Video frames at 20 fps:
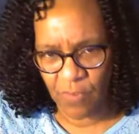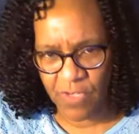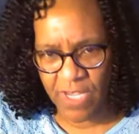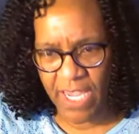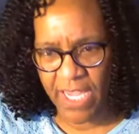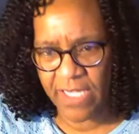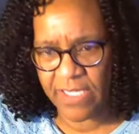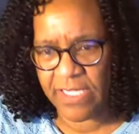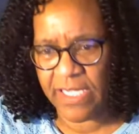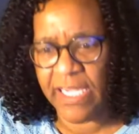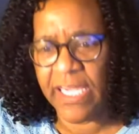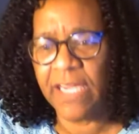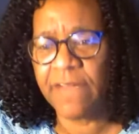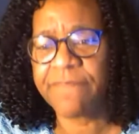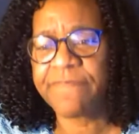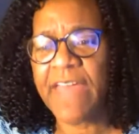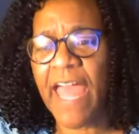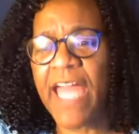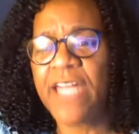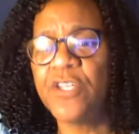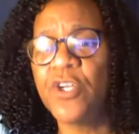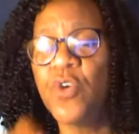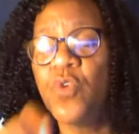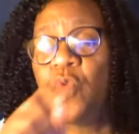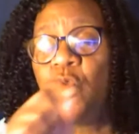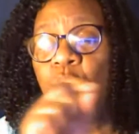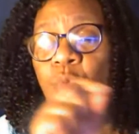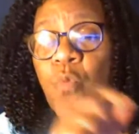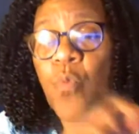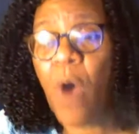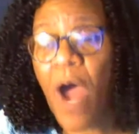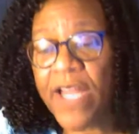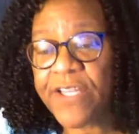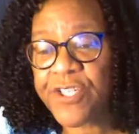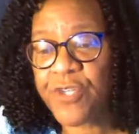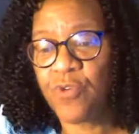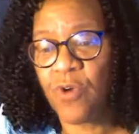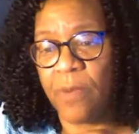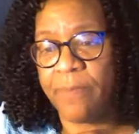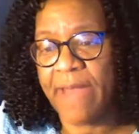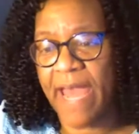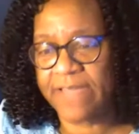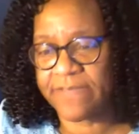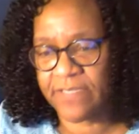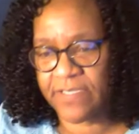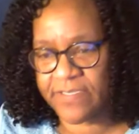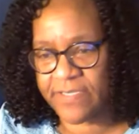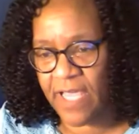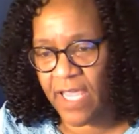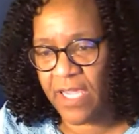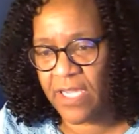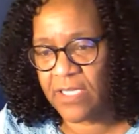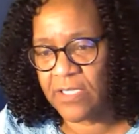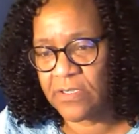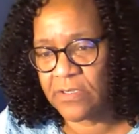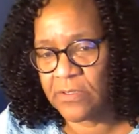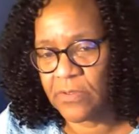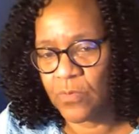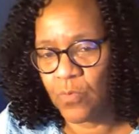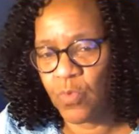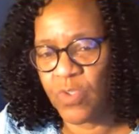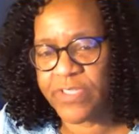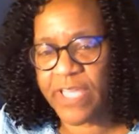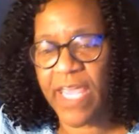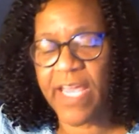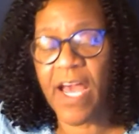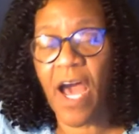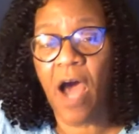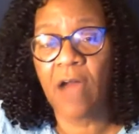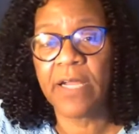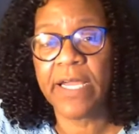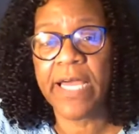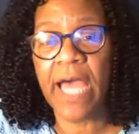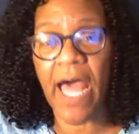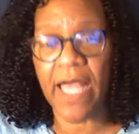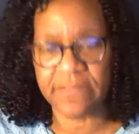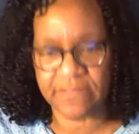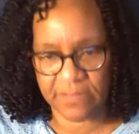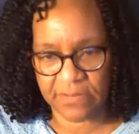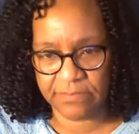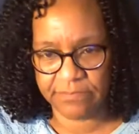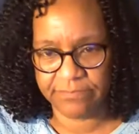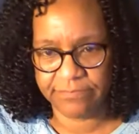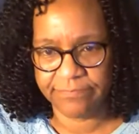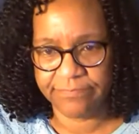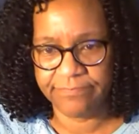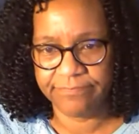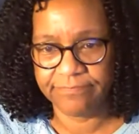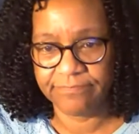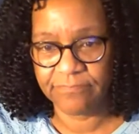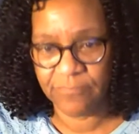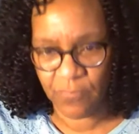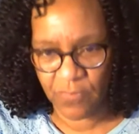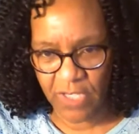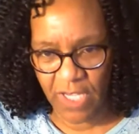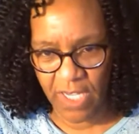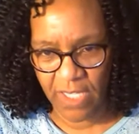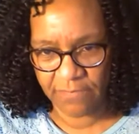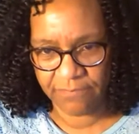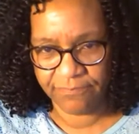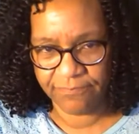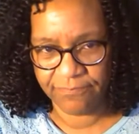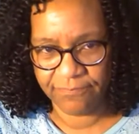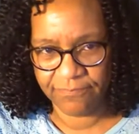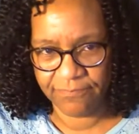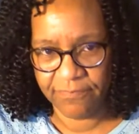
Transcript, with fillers: Okay. If they knew what you were about to say, would they call it gospel? Okay.